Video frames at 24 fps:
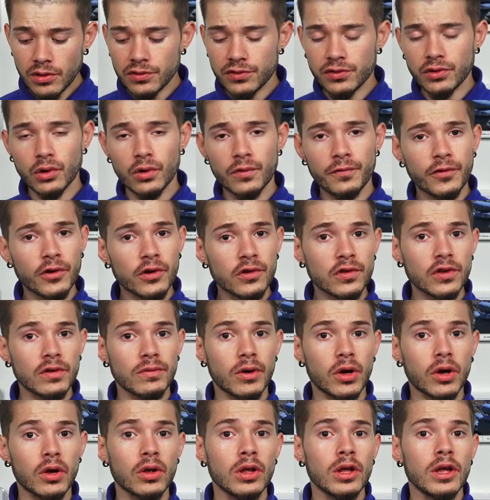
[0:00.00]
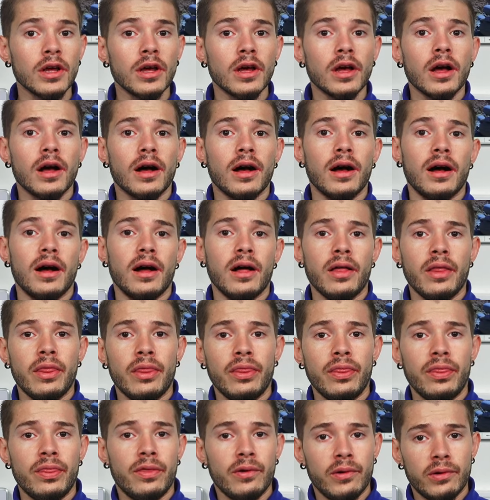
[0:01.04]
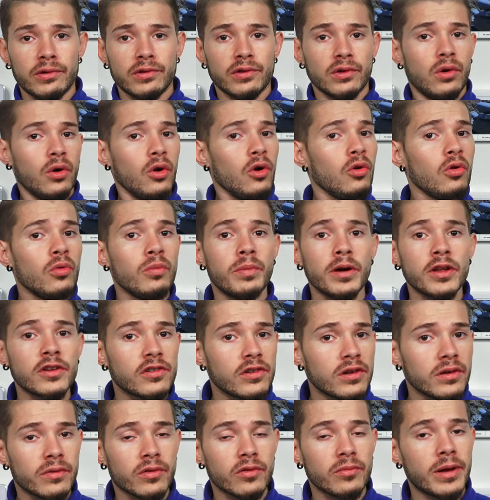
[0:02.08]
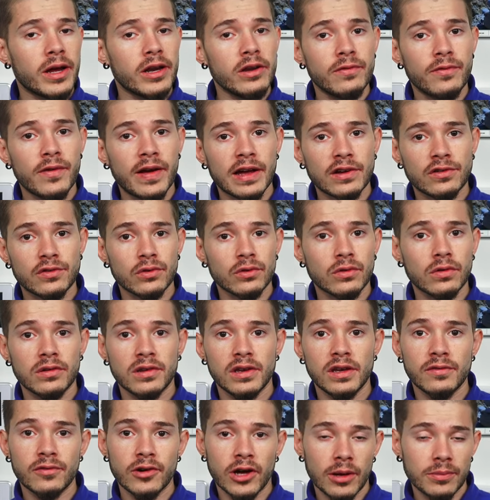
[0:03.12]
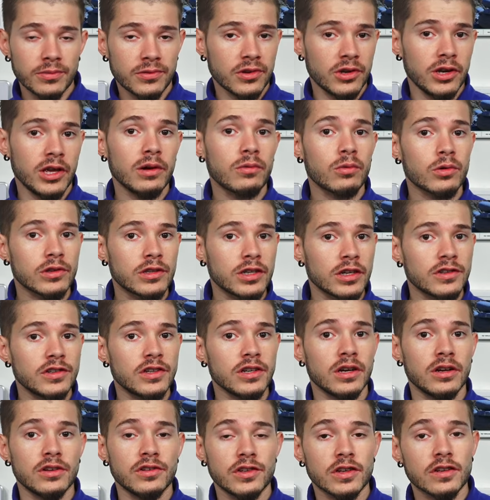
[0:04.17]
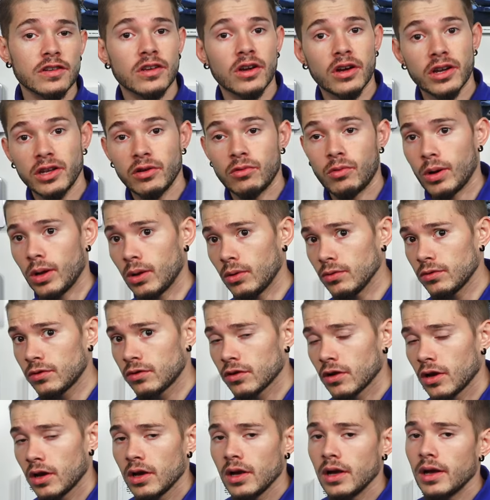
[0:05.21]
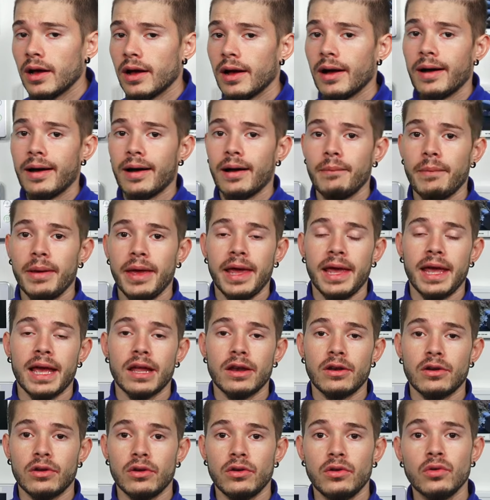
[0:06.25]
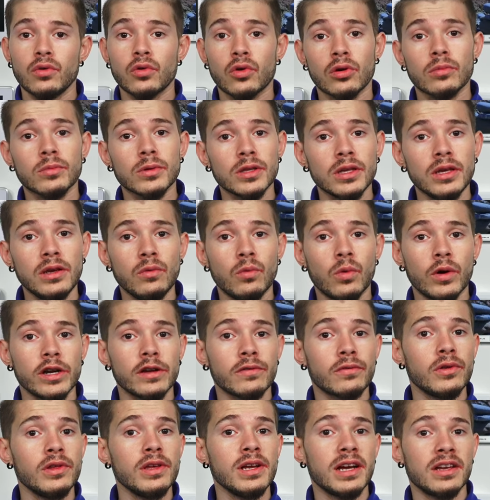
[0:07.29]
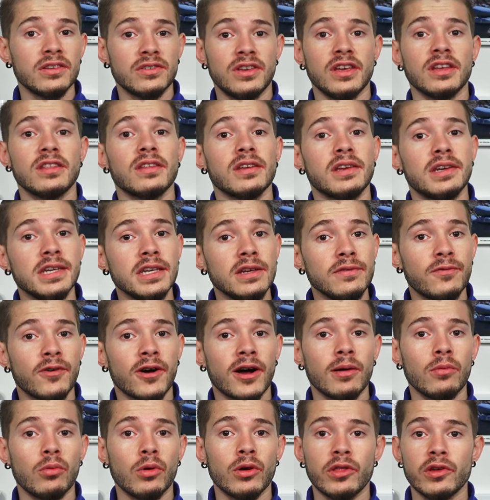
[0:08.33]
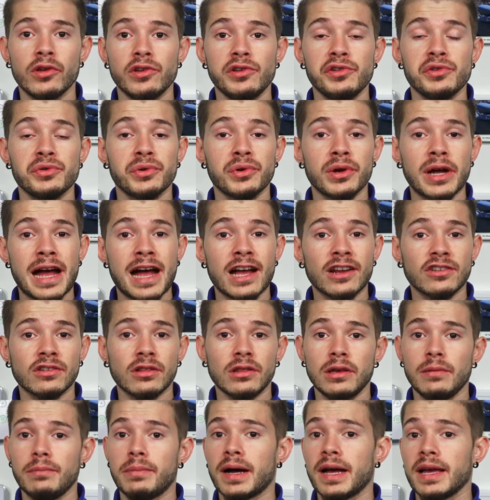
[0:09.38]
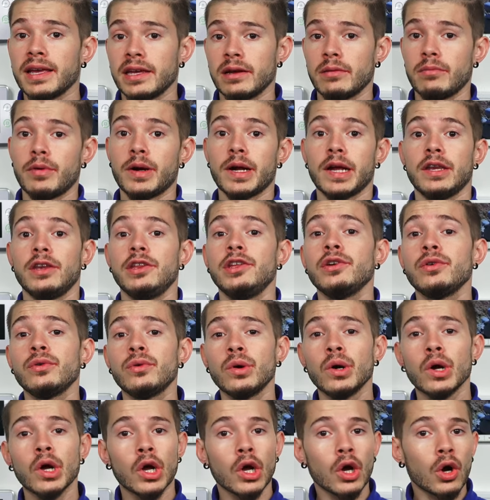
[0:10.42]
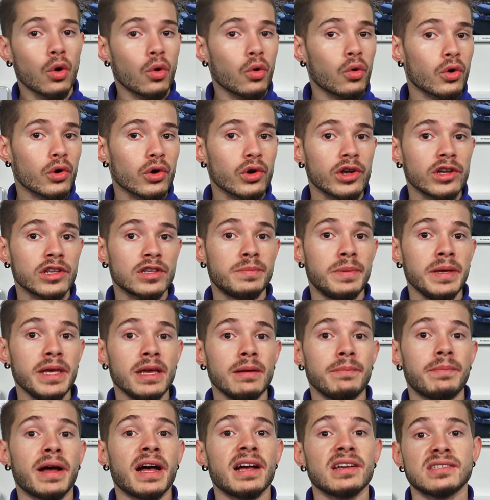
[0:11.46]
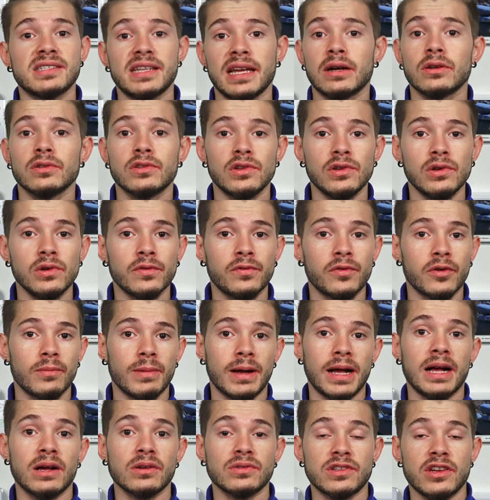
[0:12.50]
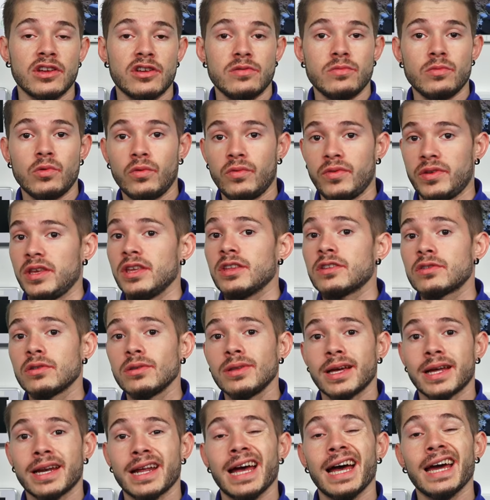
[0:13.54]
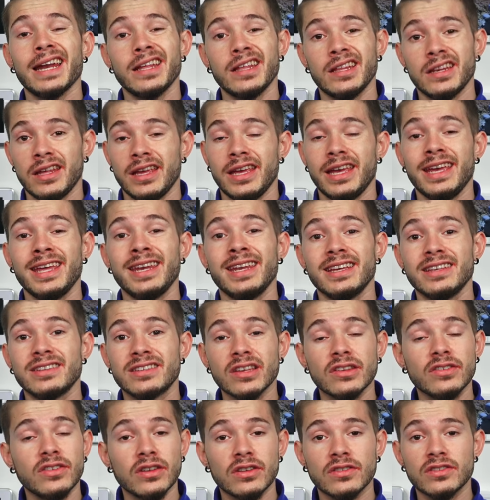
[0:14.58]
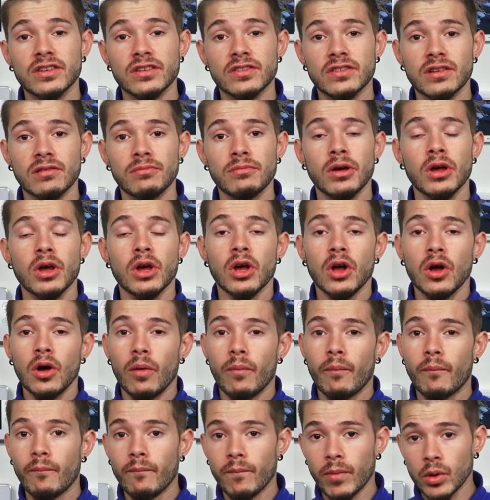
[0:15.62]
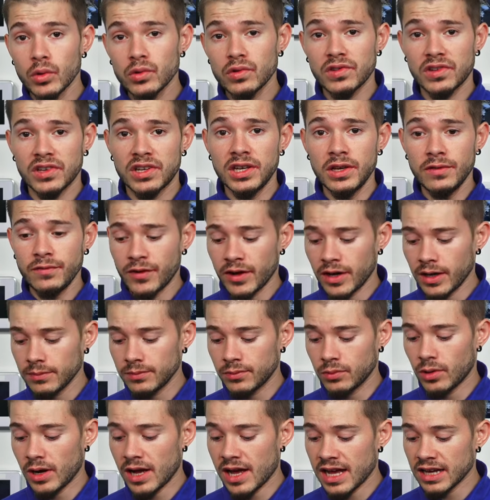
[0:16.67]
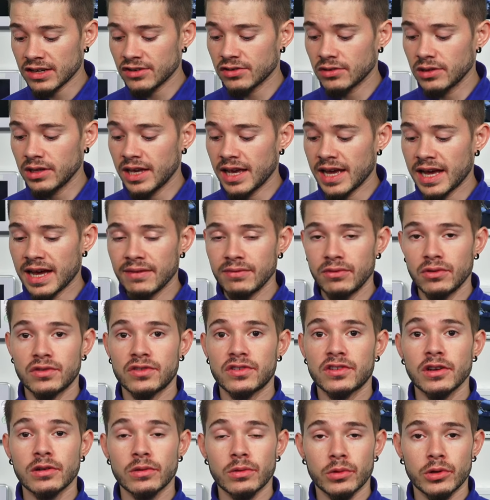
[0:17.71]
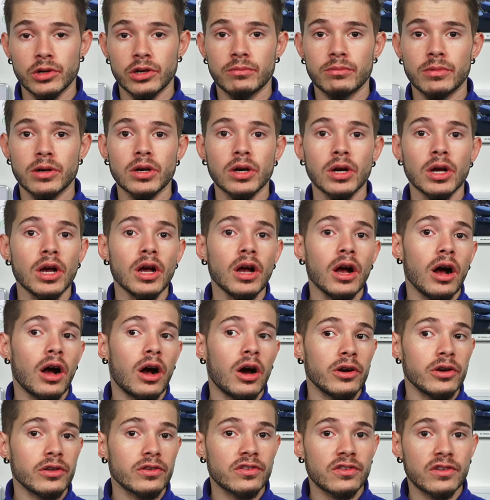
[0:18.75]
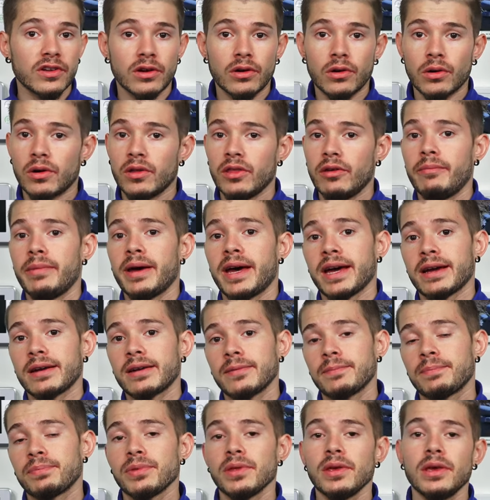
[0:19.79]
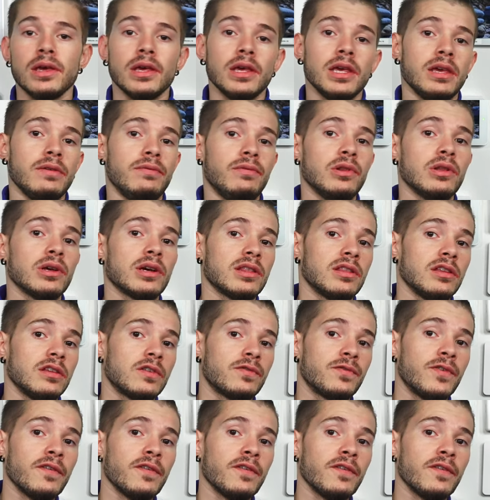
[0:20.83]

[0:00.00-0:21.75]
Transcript: so first of all, uh, there's a whole bunch of different manufacturers of key fobs. Today we're touching on just Honeywell's. Um, and normally, whenever you guys get the key fob, whether you're actually buying it brand new or it's being passed down to you from a house that you're moving into that had an, an existing system, most key fobs will actually have the serial number on a sticker on the back. If you look at this